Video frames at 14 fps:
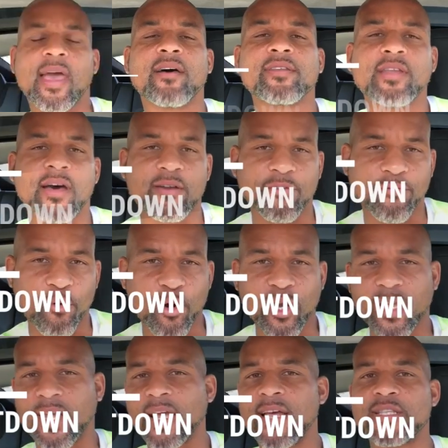Countdown to
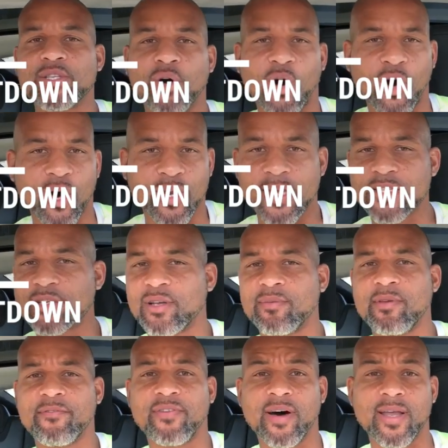40, it's on, it's gonna
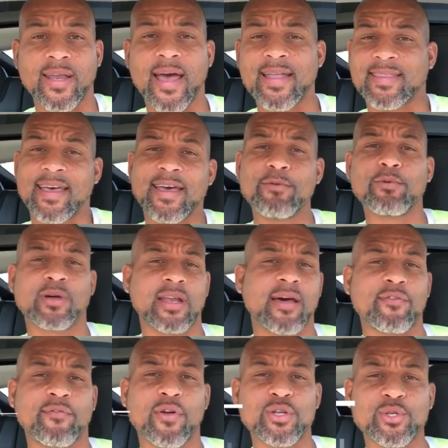be fun. At the end, we're gonna
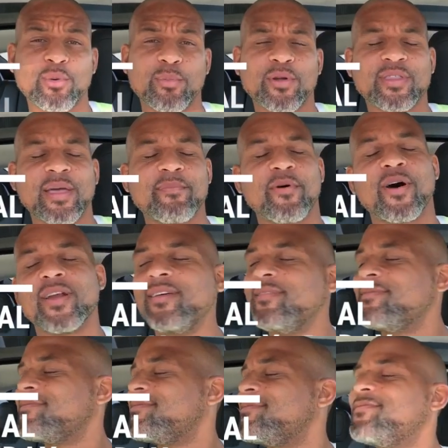have a virtual birthday party
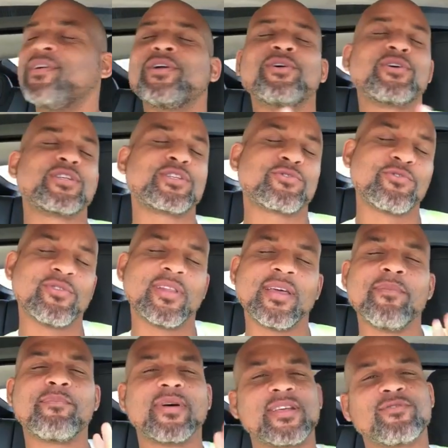for yours truly,
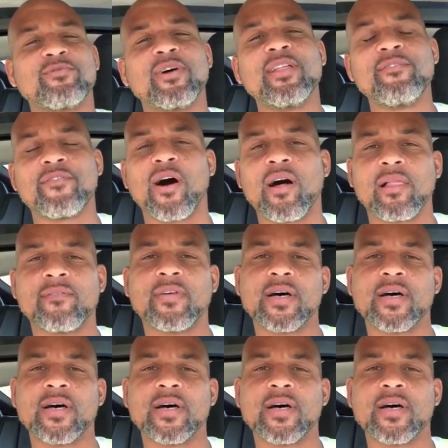but it's really for all